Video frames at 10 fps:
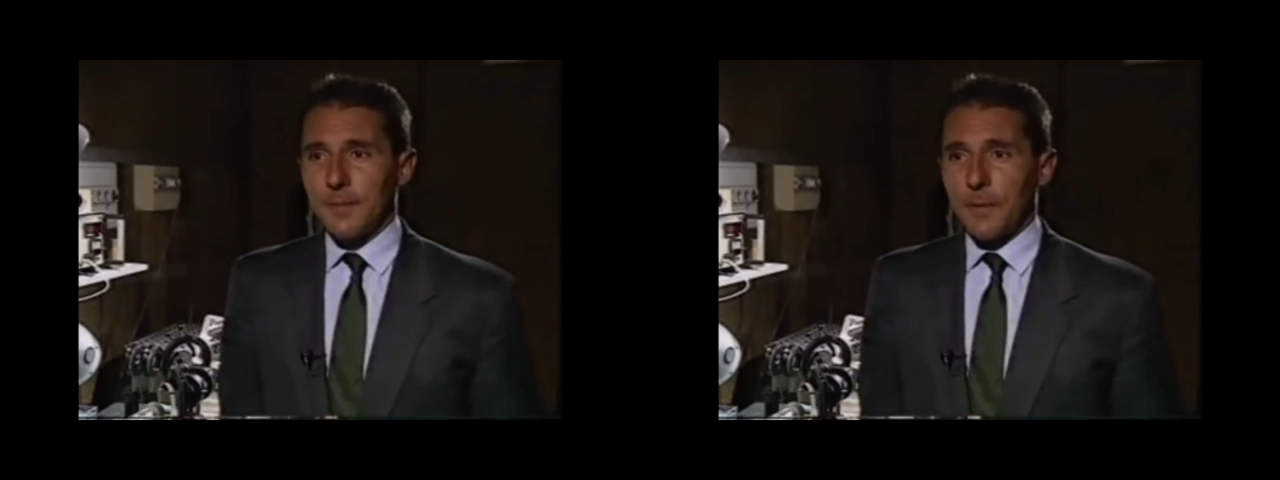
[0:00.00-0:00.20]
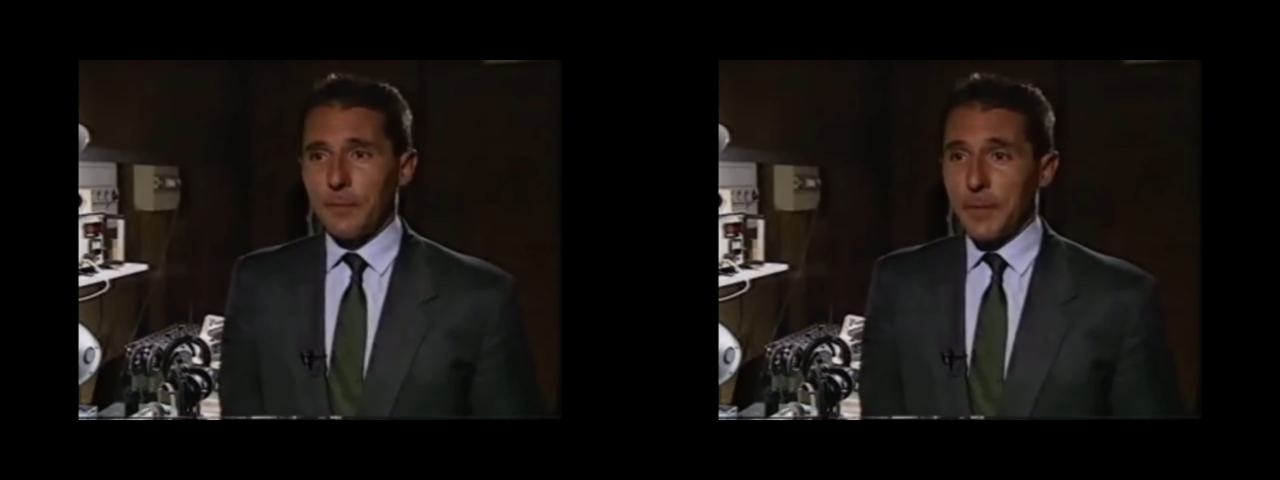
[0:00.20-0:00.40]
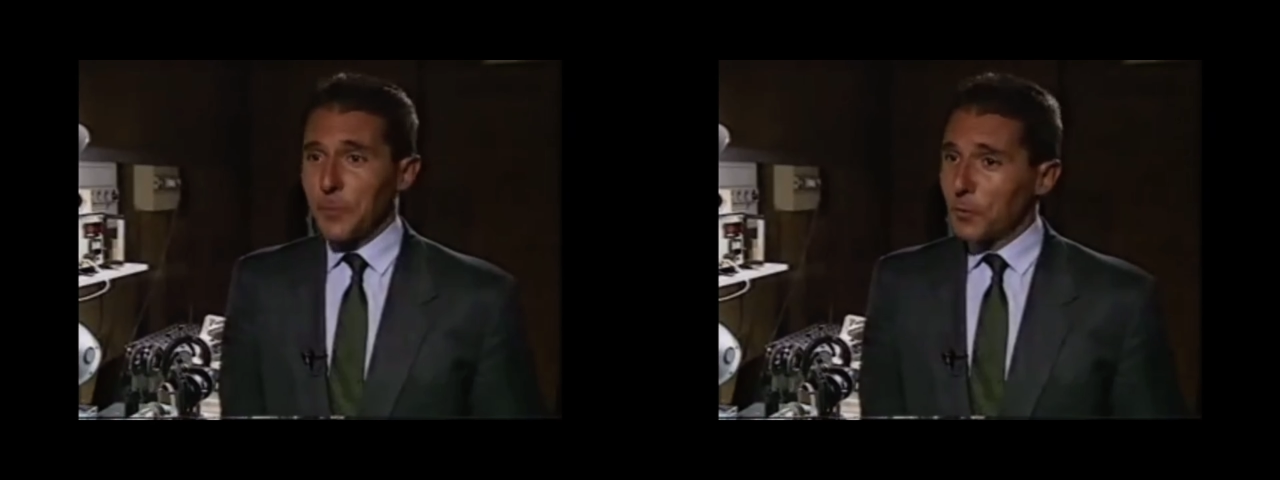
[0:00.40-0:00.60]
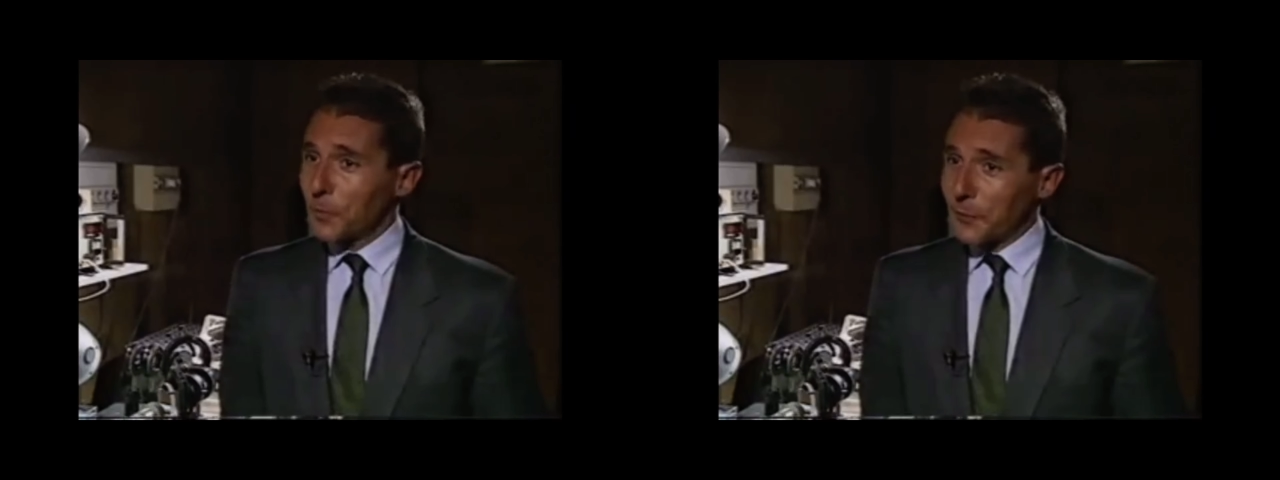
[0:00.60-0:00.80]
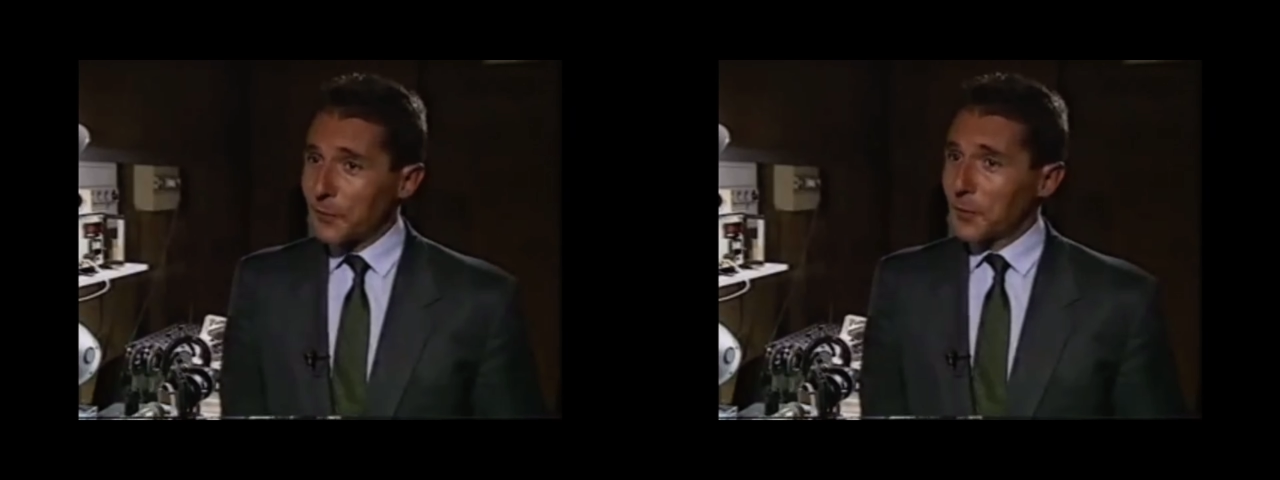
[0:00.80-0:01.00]
The people
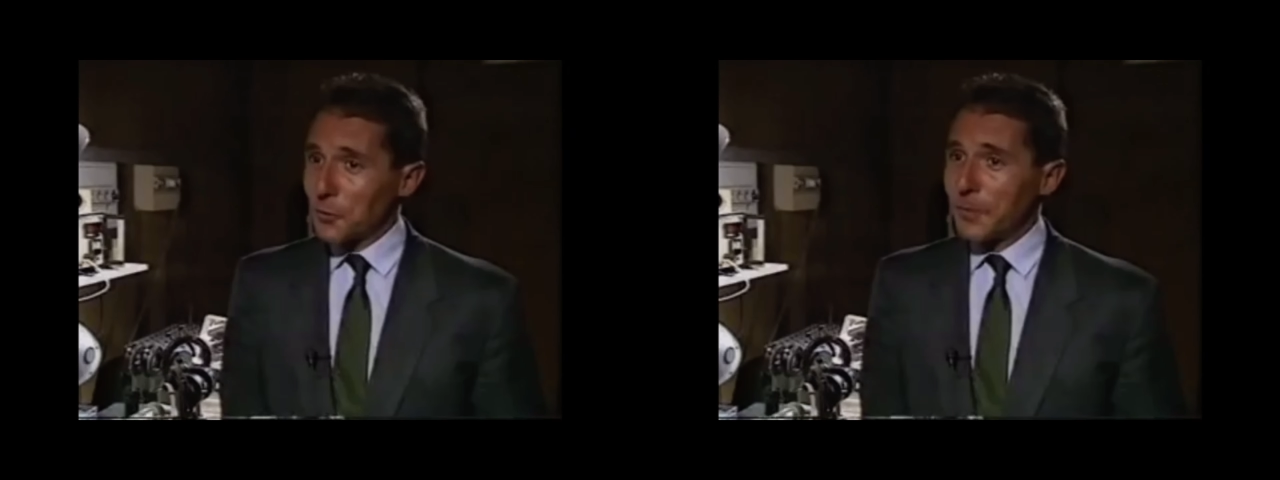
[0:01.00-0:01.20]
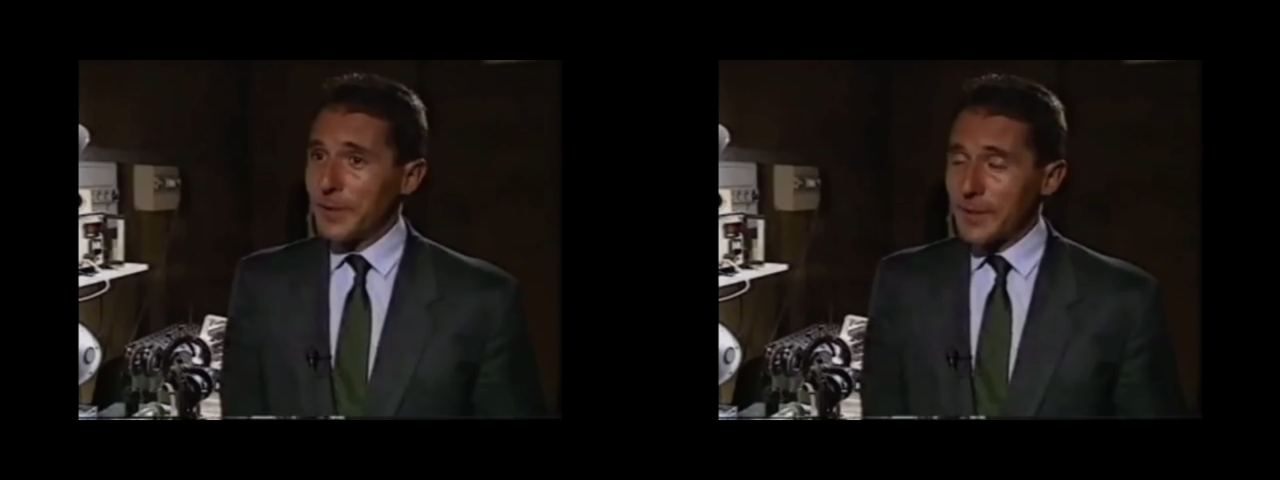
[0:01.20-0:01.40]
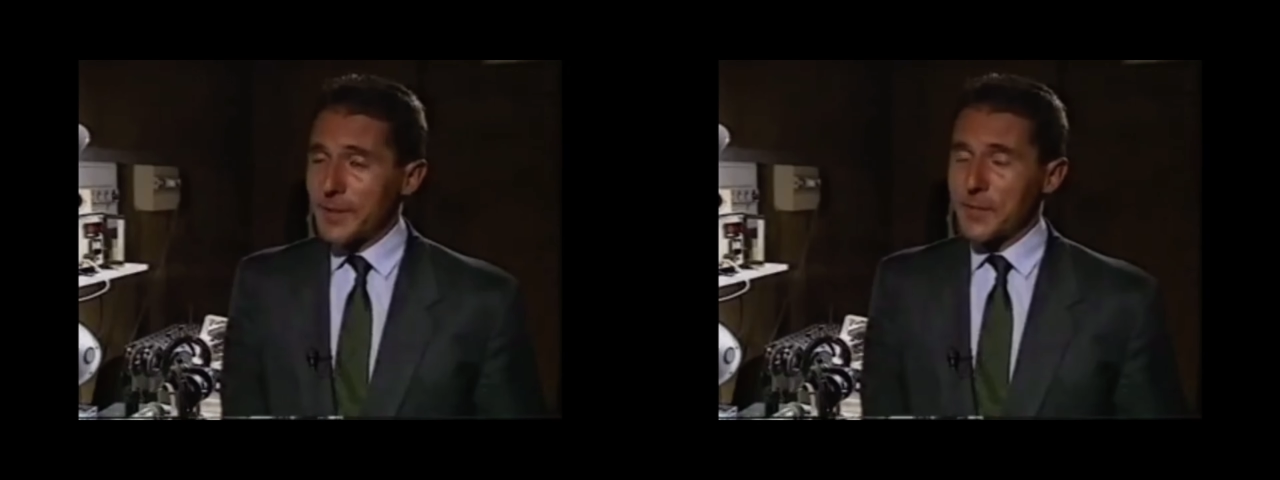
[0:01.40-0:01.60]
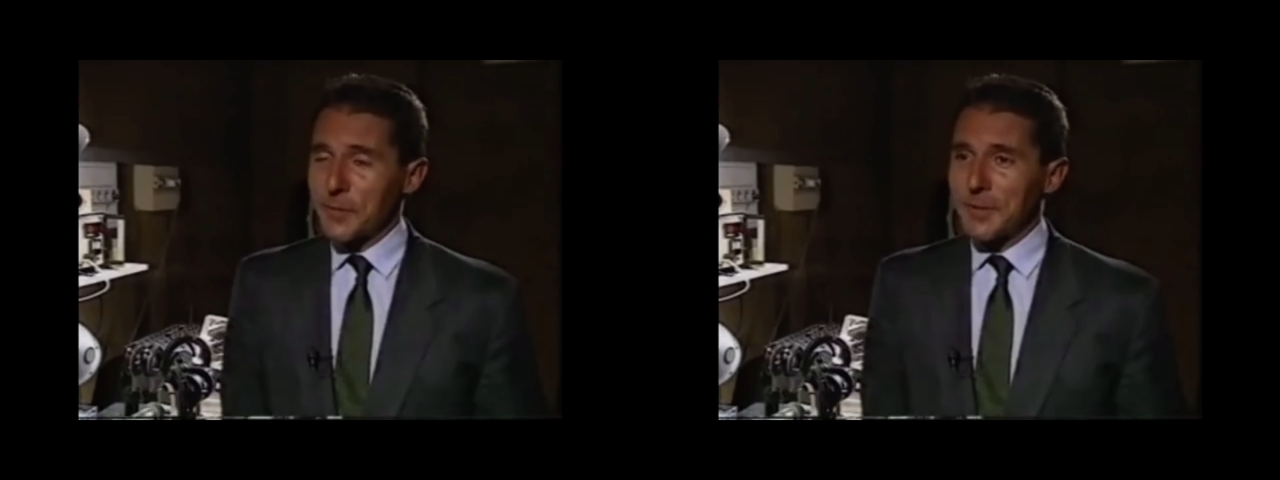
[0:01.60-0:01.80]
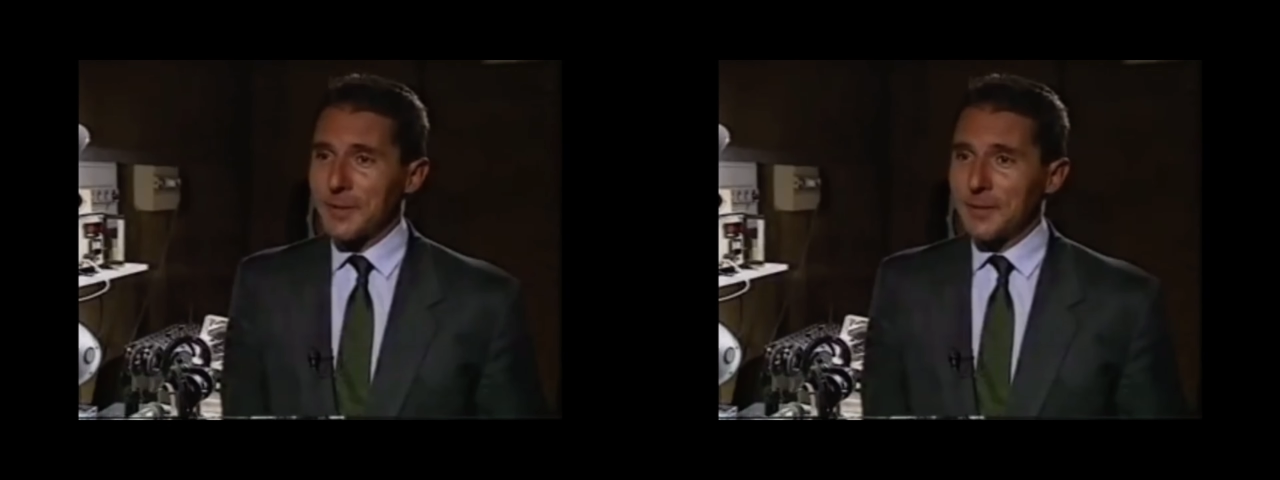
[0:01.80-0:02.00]
prefer to be
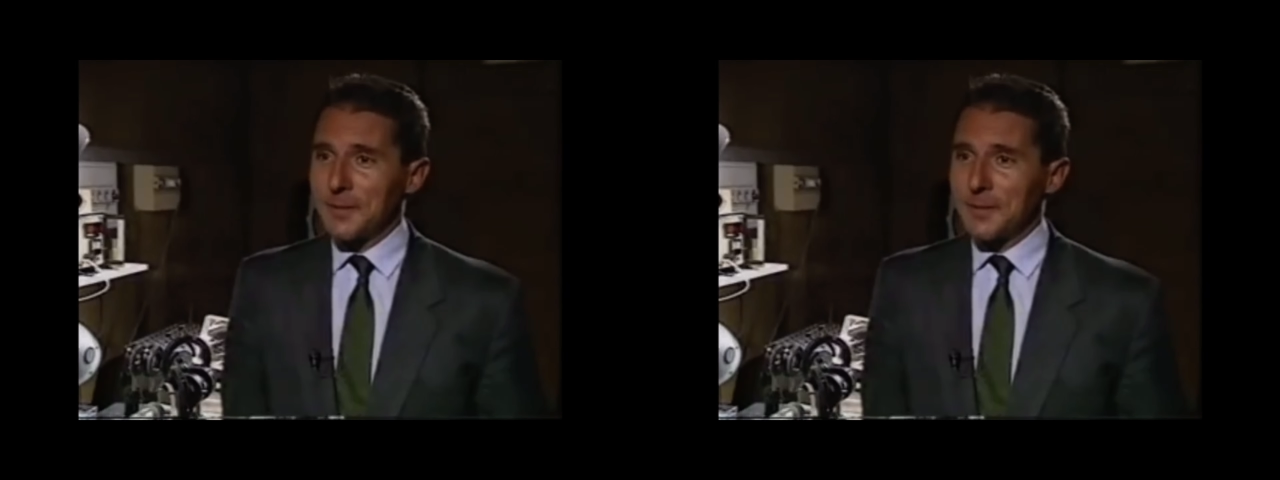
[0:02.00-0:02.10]
dazzled